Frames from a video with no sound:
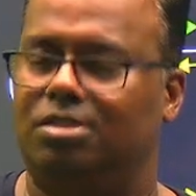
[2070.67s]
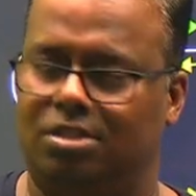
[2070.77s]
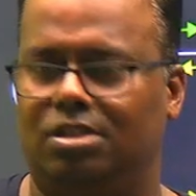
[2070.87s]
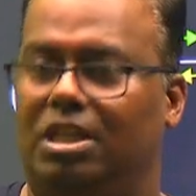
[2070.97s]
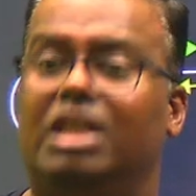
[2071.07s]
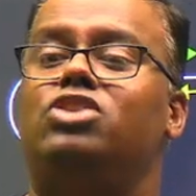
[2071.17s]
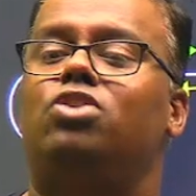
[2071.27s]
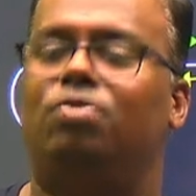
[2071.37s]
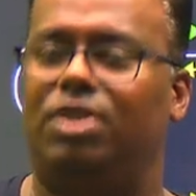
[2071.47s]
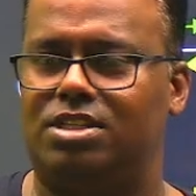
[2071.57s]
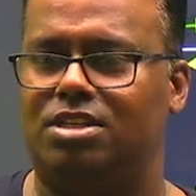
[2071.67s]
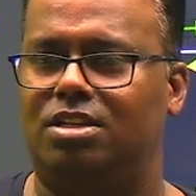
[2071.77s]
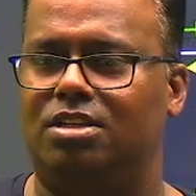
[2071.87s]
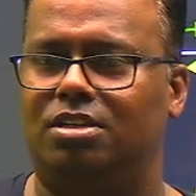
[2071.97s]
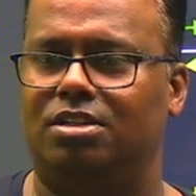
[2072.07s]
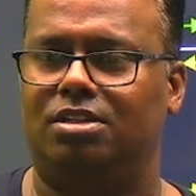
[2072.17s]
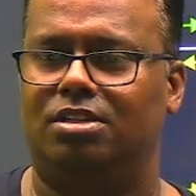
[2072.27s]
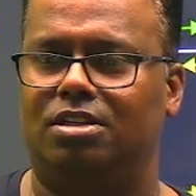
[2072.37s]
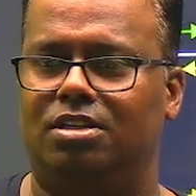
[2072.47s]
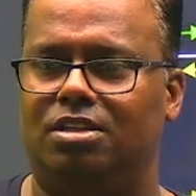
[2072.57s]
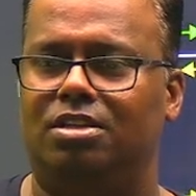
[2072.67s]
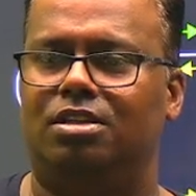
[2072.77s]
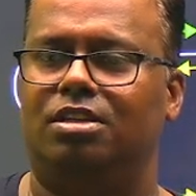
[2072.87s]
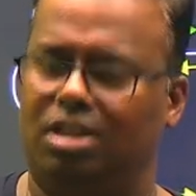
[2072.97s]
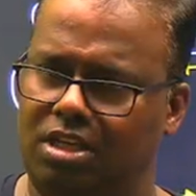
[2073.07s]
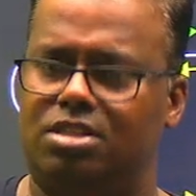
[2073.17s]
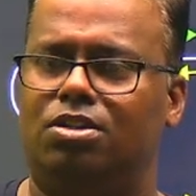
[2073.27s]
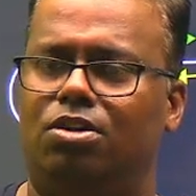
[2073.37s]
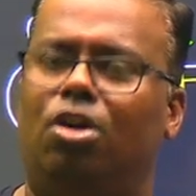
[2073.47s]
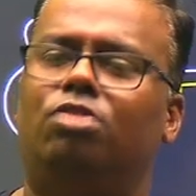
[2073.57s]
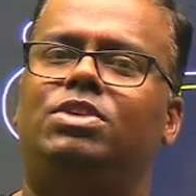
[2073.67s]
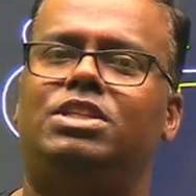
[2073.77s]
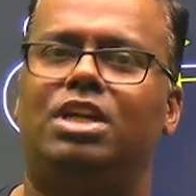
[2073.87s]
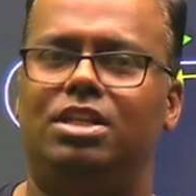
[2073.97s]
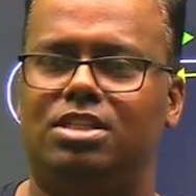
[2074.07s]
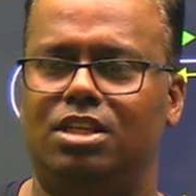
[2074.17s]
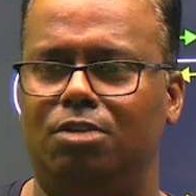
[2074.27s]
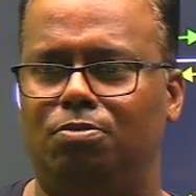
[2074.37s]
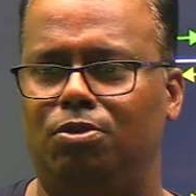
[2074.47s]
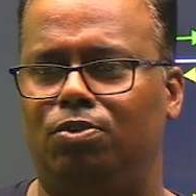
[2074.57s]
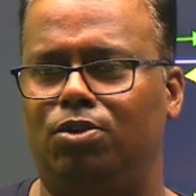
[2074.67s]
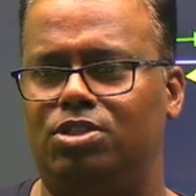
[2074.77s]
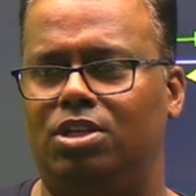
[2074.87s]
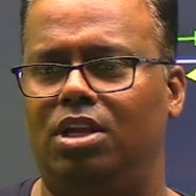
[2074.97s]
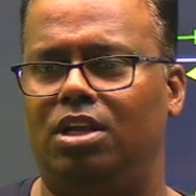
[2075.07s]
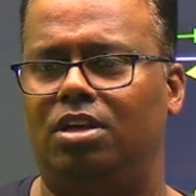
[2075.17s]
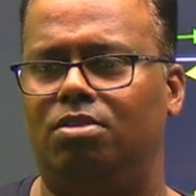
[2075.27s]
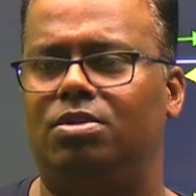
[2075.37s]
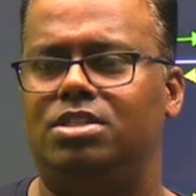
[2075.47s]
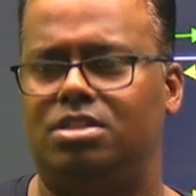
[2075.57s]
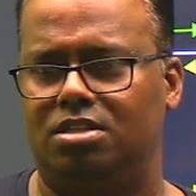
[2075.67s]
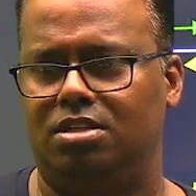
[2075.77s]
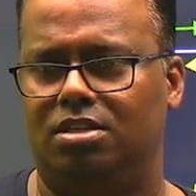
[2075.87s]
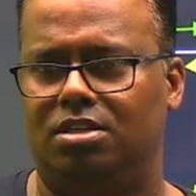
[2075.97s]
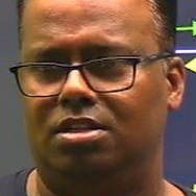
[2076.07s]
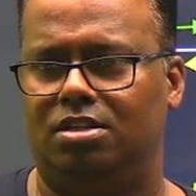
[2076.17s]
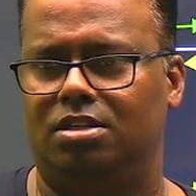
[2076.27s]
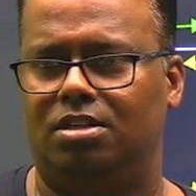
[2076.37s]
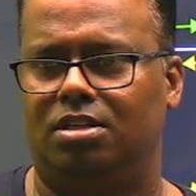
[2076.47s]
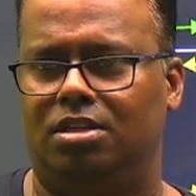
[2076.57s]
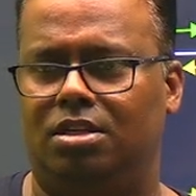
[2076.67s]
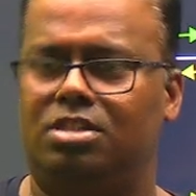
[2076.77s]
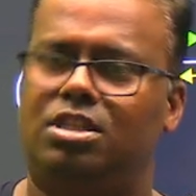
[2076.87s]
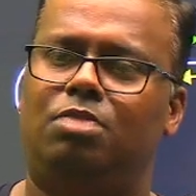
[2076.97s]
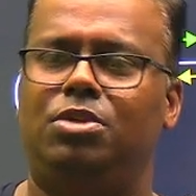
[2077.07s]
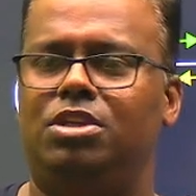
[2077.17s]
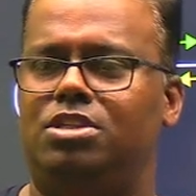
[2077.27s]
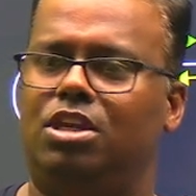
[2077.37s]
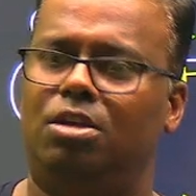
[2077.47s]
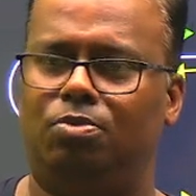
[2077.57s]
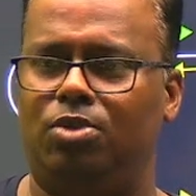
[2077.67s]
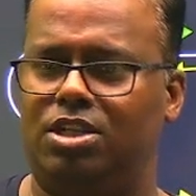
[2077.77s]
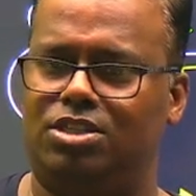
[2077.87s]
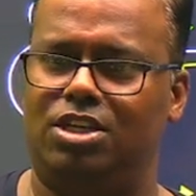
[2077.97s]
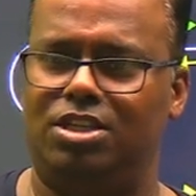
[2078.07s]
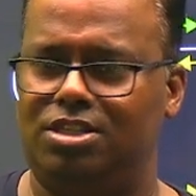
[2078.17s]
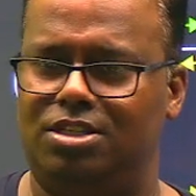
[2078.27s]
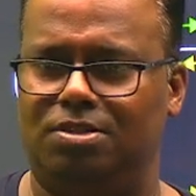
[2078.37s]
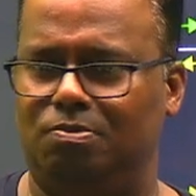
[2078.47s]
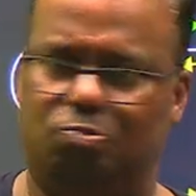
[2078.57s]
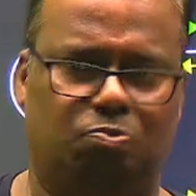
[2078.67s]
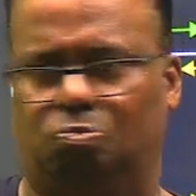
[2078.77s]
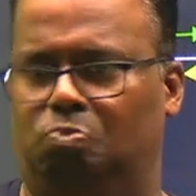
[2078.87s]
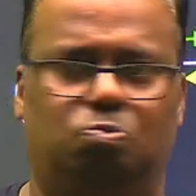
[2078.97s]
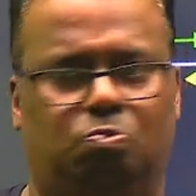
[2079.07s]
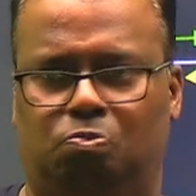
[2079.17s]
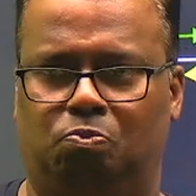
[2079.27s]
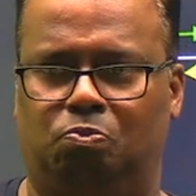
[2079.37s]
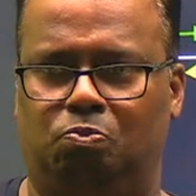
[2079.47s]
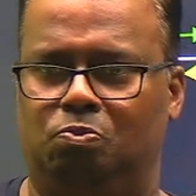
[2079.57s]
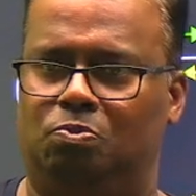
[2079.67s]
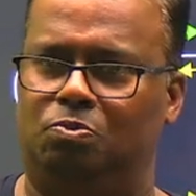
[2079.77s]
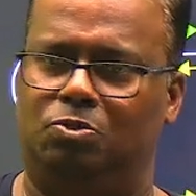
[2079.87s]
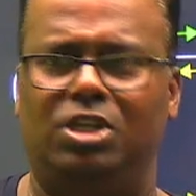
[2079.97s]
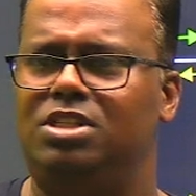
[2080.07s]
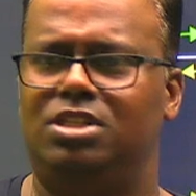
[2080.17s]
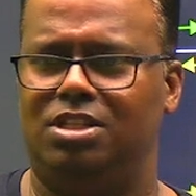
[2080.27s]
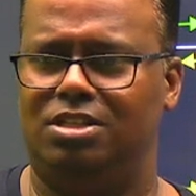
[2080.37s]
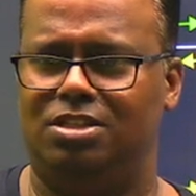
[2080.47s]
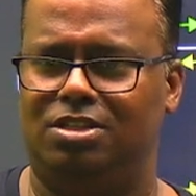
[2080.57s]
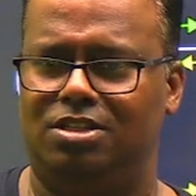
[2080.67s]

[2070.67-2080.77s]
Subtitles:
East or west? East. On which side is Singapore for Australia? West. Does that mean Singapore has changed? It doesn't change.